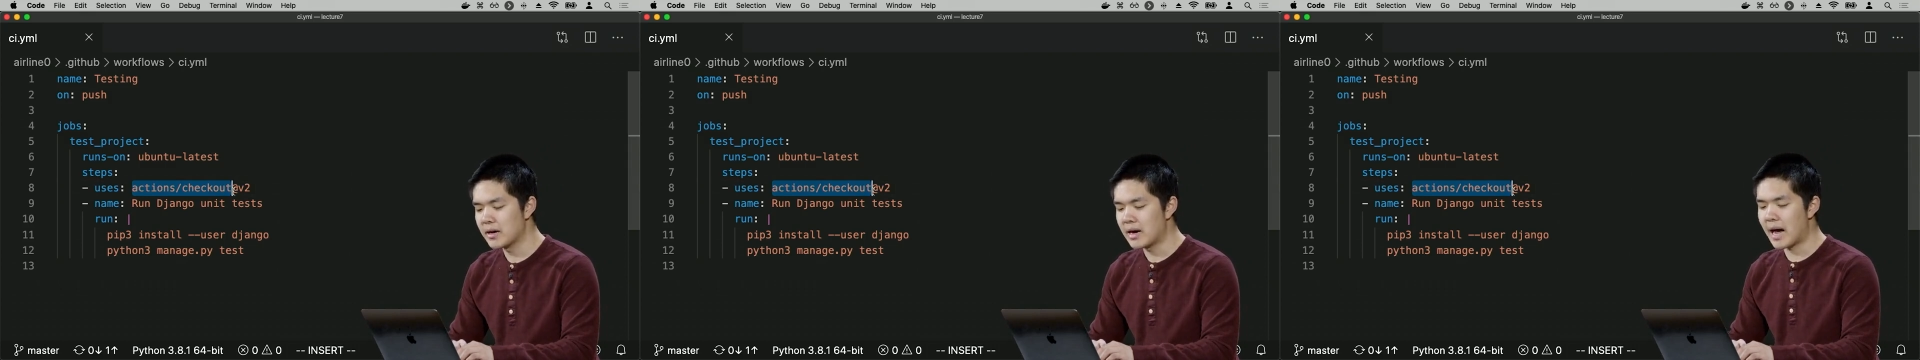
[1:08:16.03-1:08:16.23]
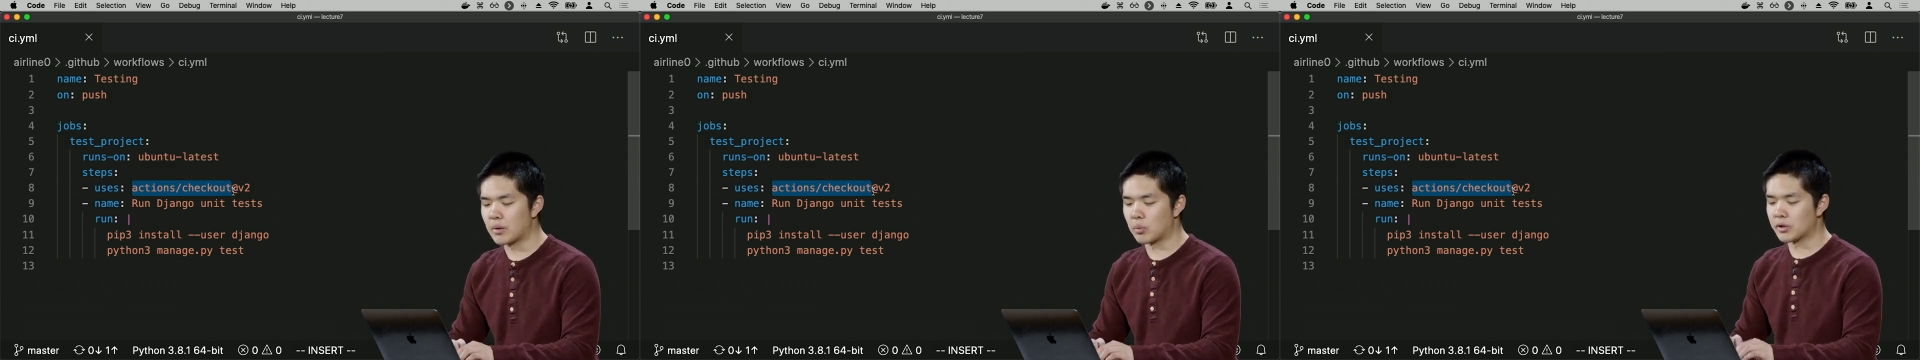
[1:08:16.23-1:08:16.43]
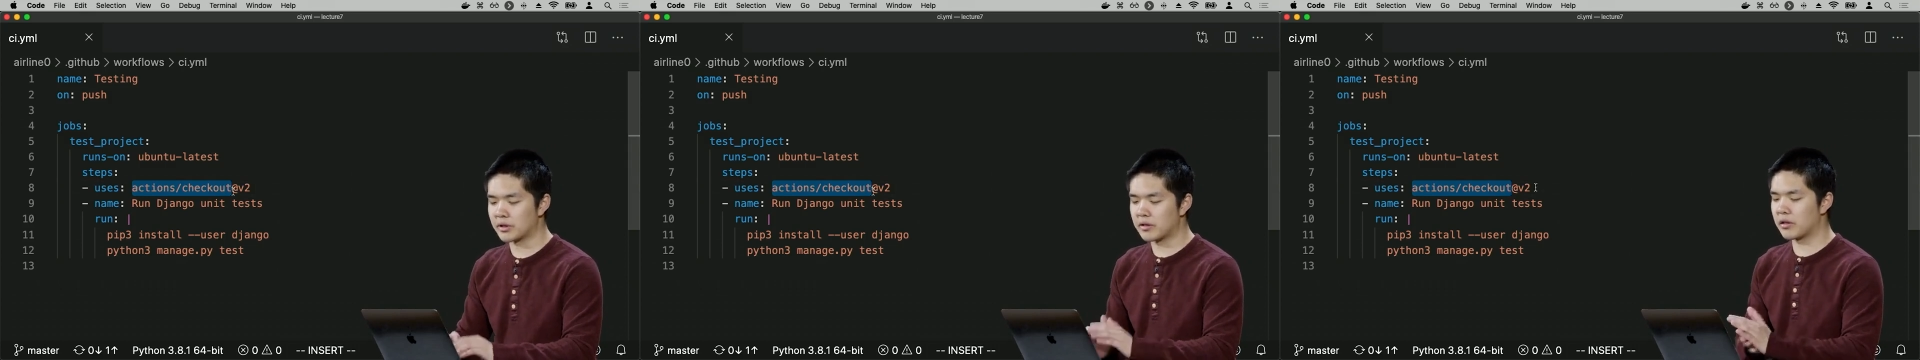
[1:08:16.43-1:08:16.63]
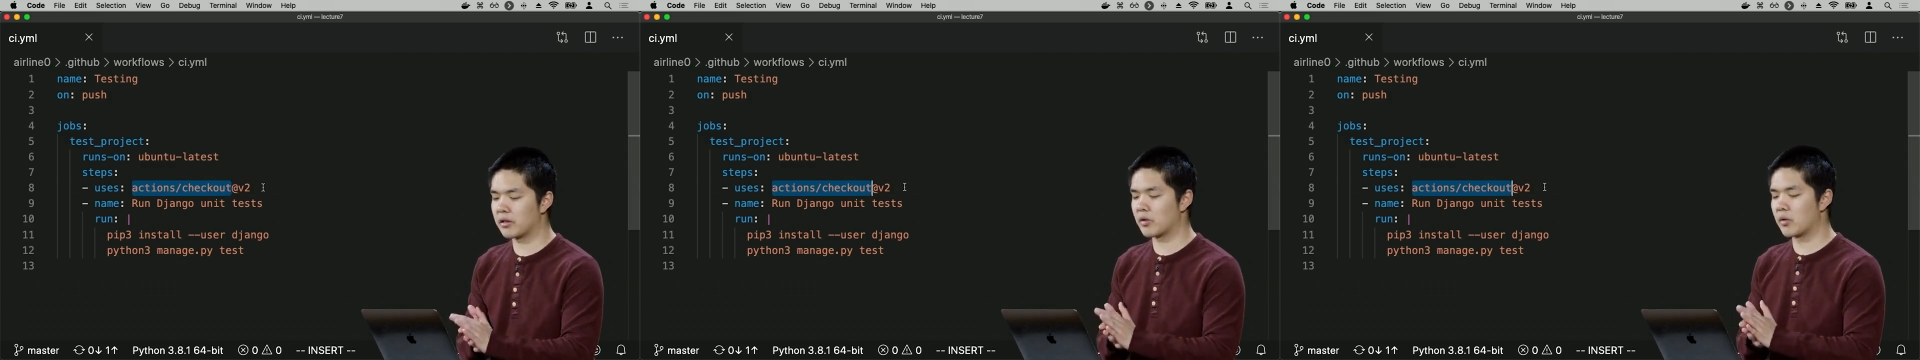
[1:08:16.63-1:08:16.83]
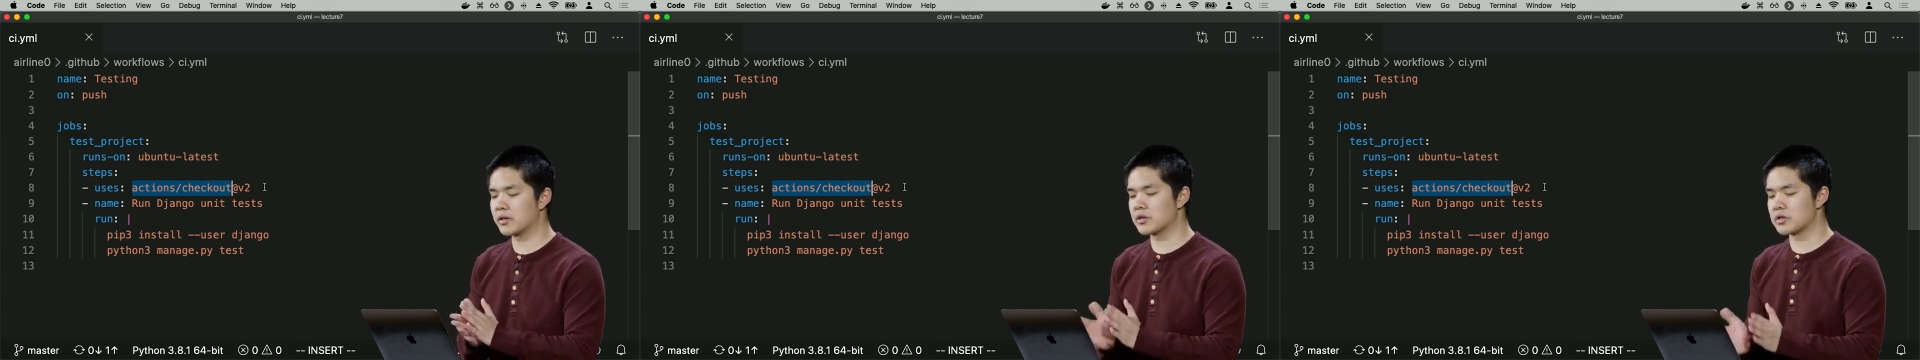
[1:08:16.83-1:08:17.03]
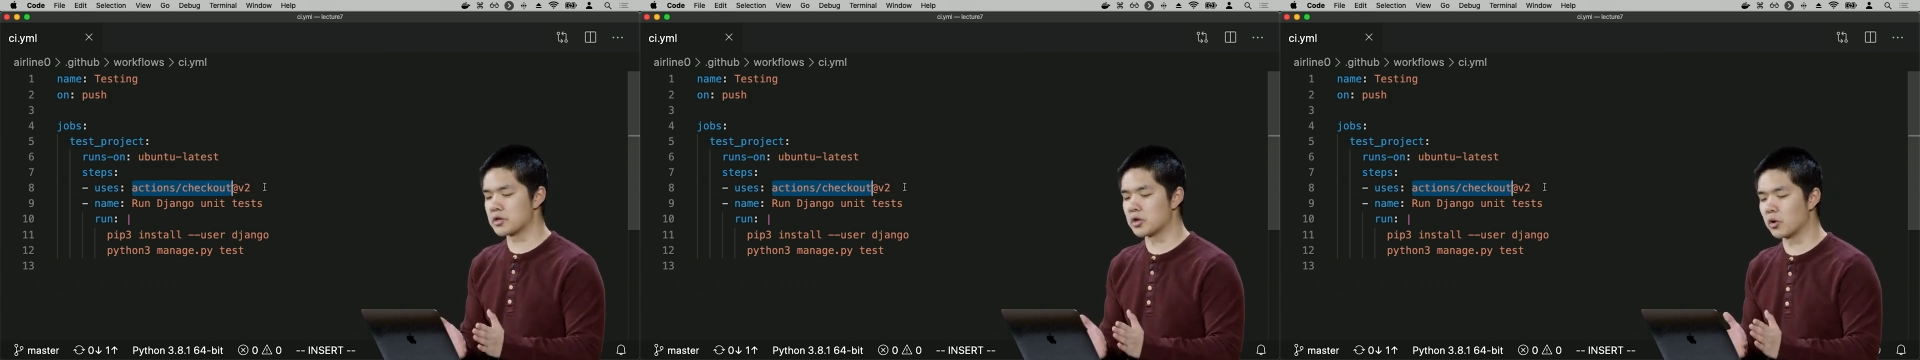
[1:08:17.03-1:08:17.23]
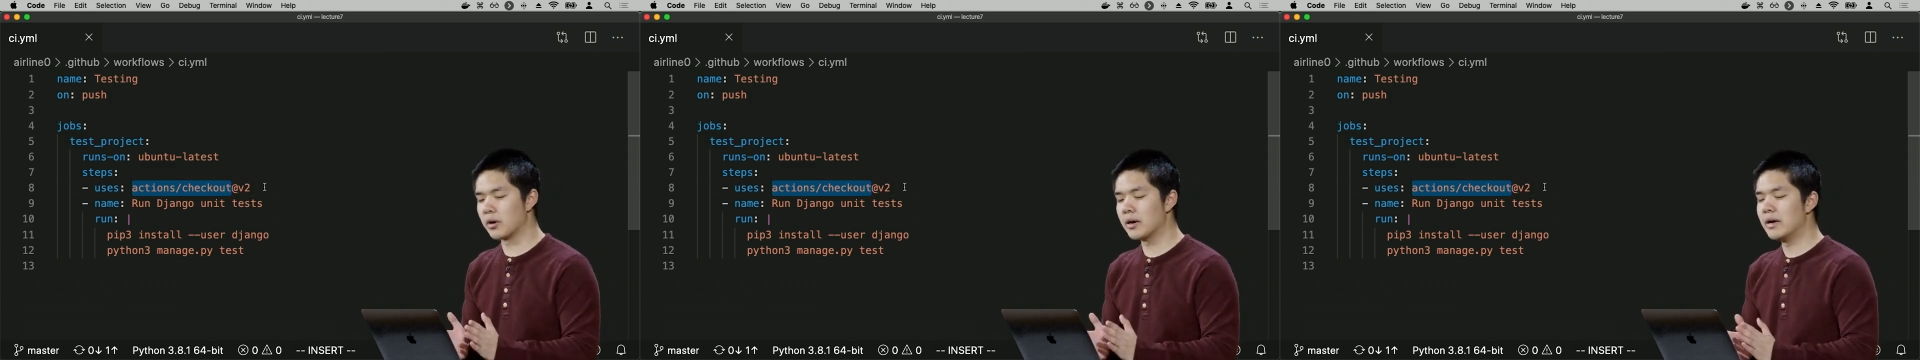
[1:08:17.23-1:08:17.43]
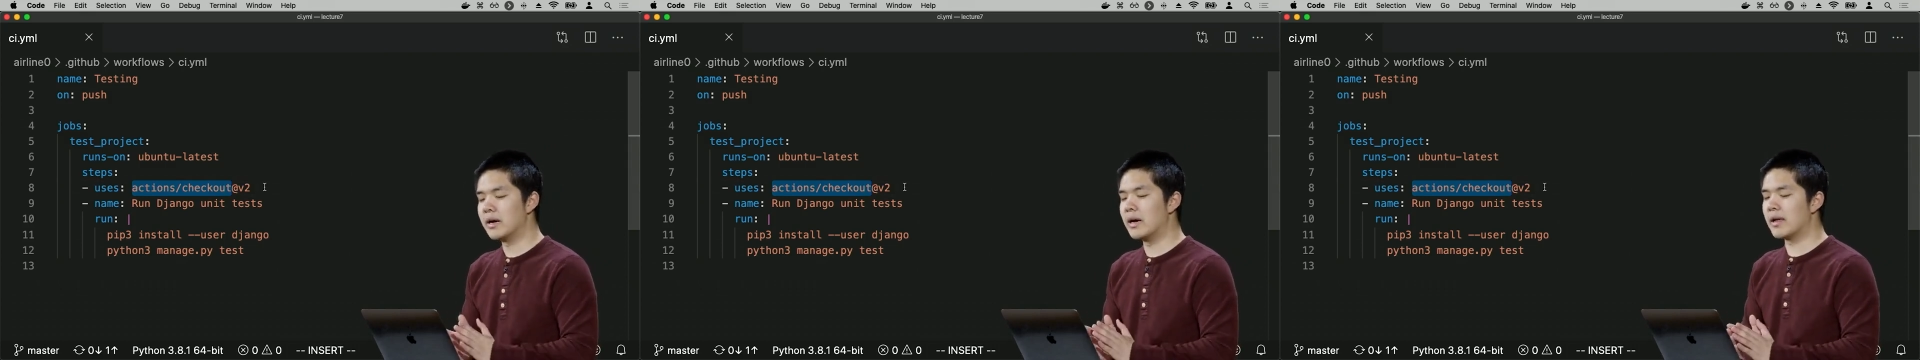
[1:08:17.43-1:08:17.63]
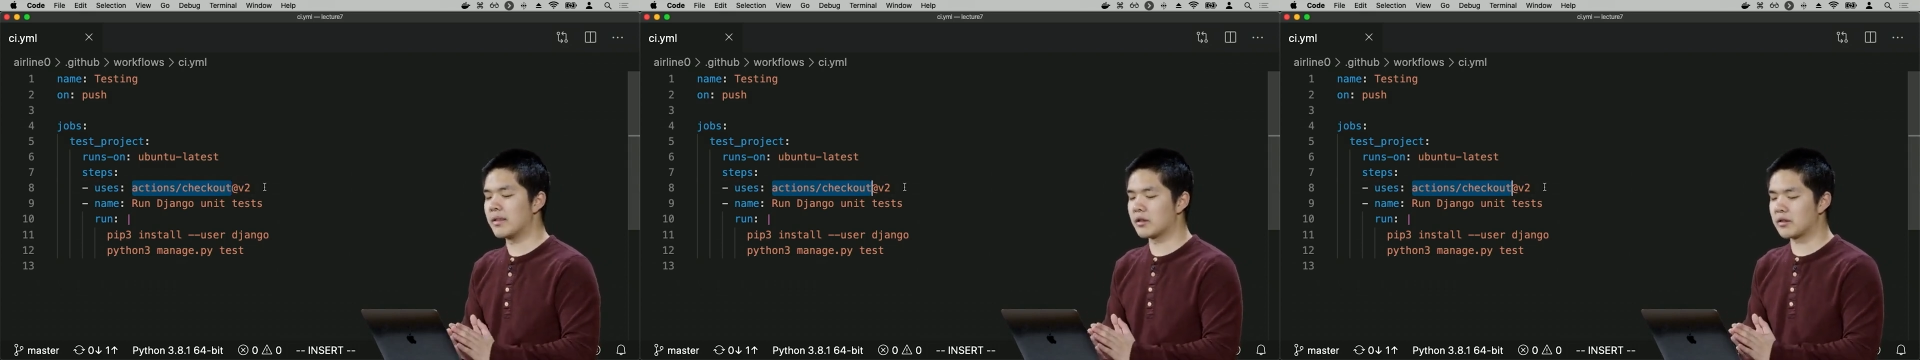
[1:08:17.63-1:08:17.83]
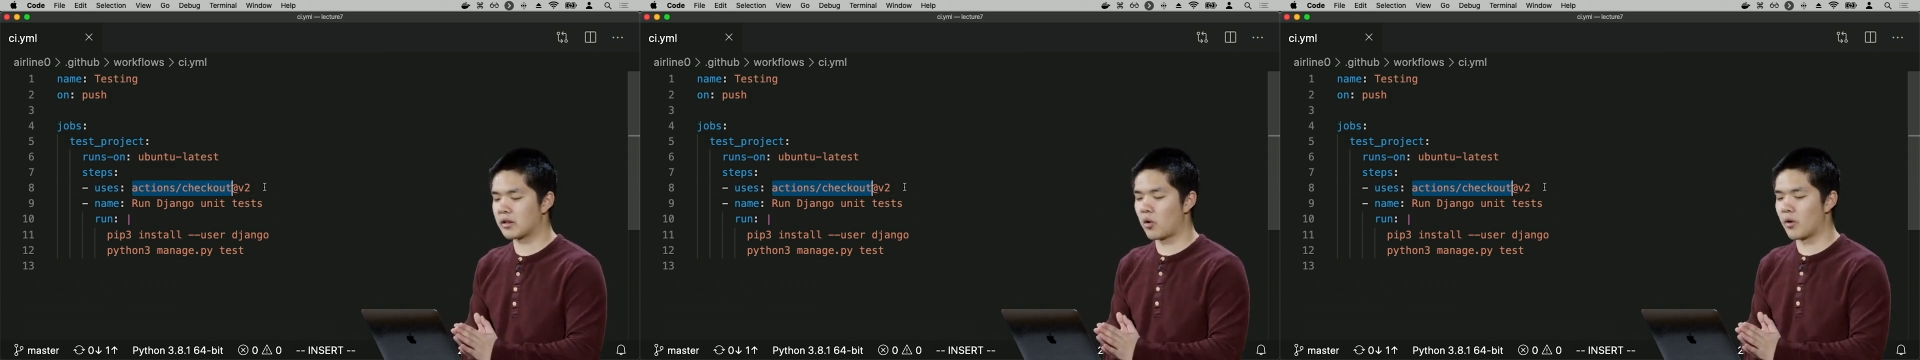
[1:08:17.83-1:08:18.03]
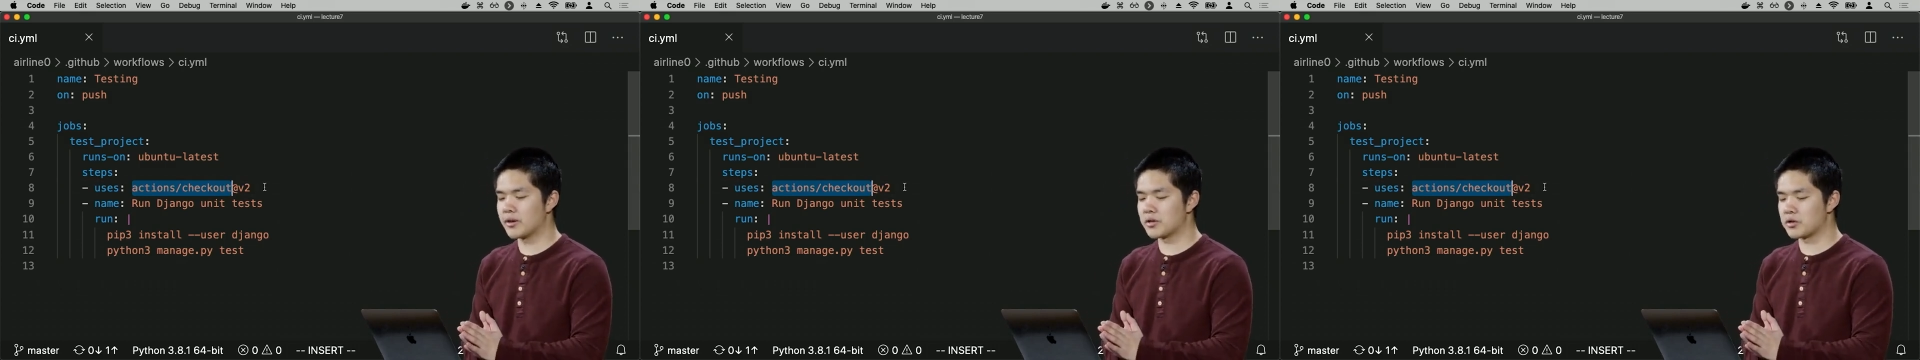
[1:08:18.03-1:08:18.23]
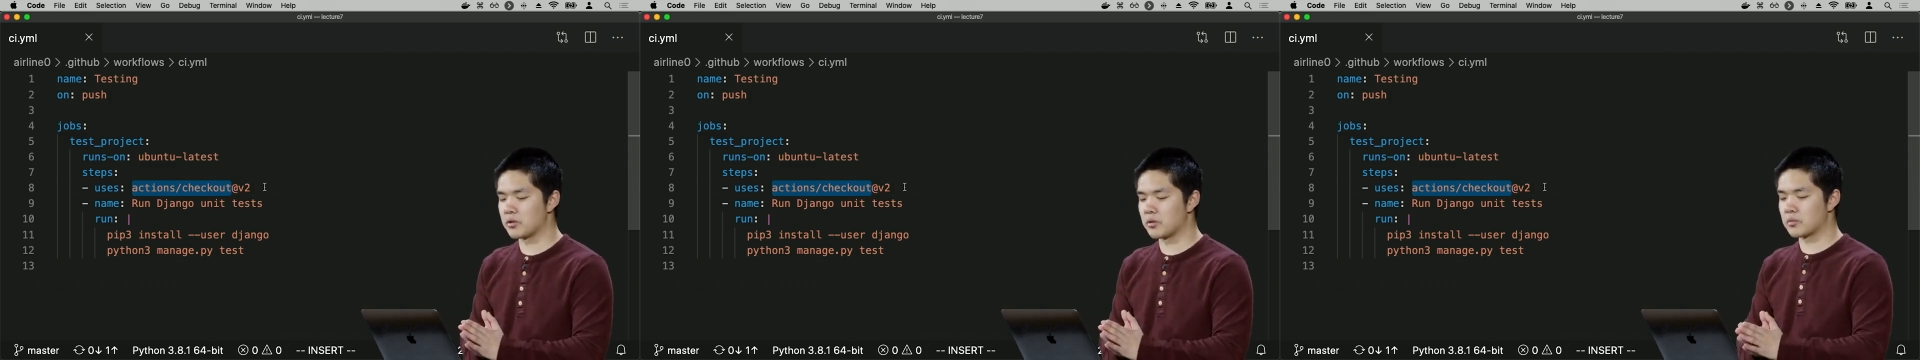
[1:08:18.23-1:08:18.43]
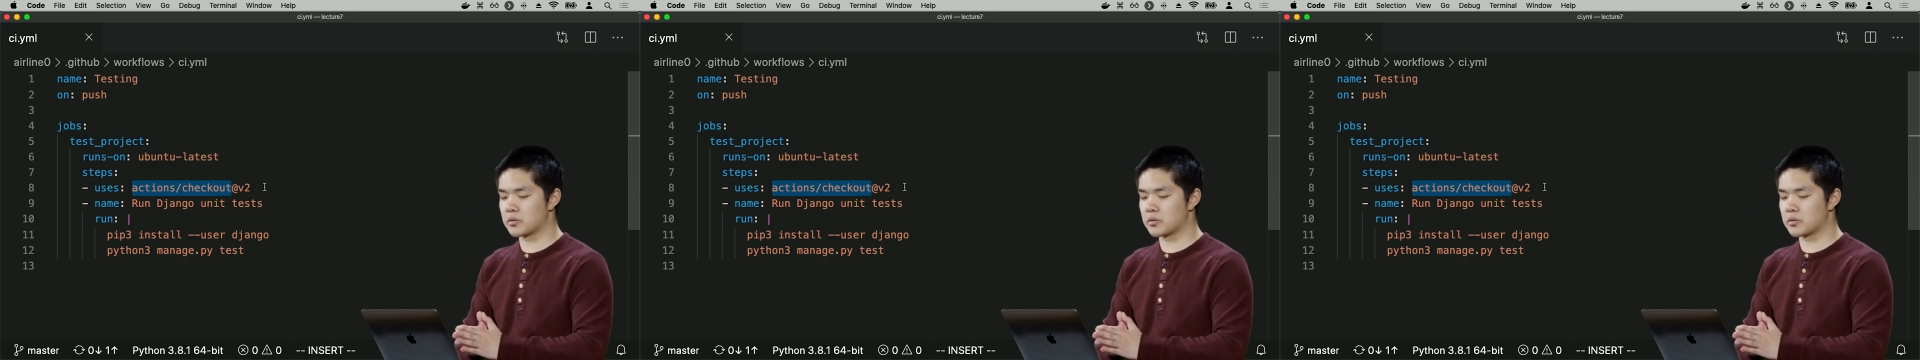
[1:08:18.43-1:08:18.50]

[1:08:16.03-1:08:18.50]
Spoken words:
And what this is going to do is it's going to